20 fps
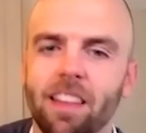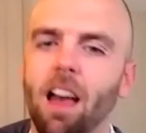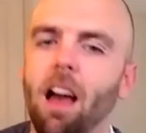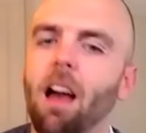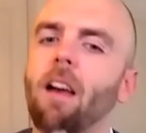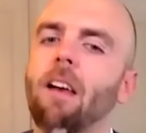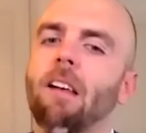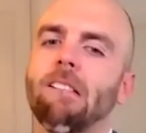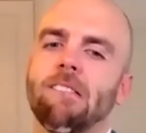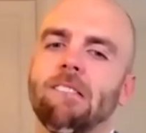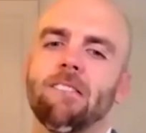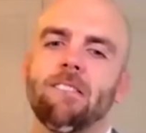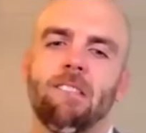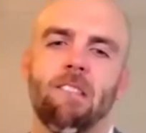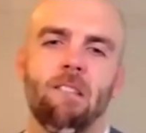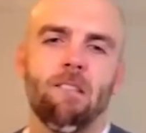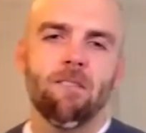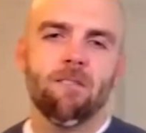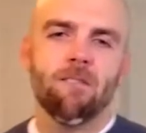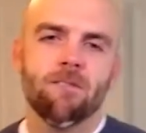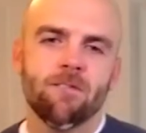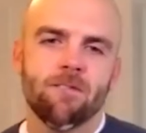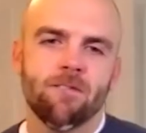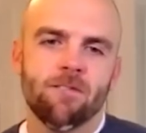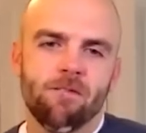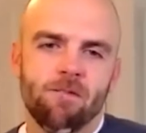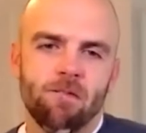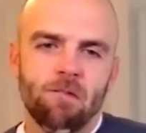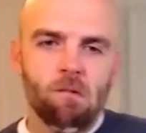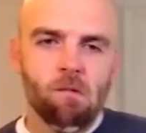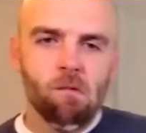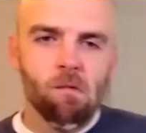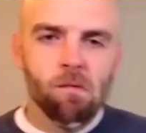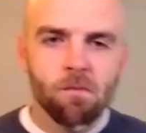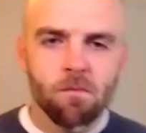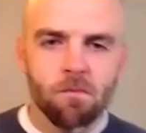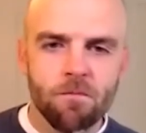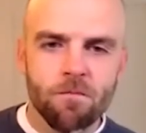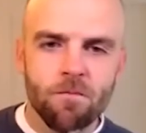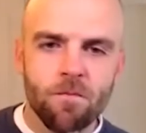yeah. and um,
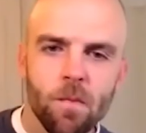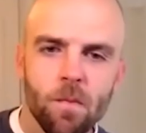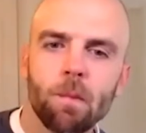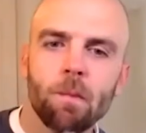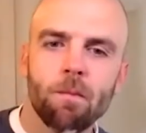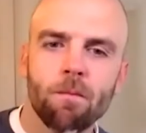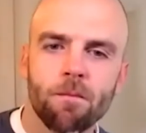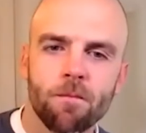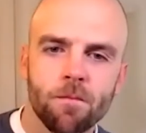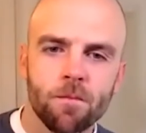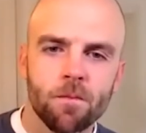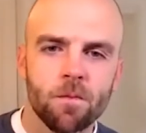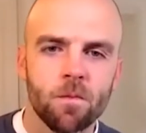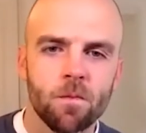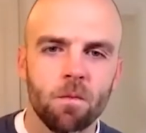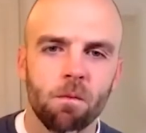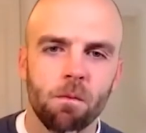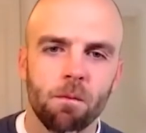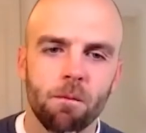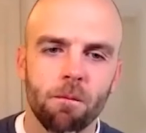I, I I'm,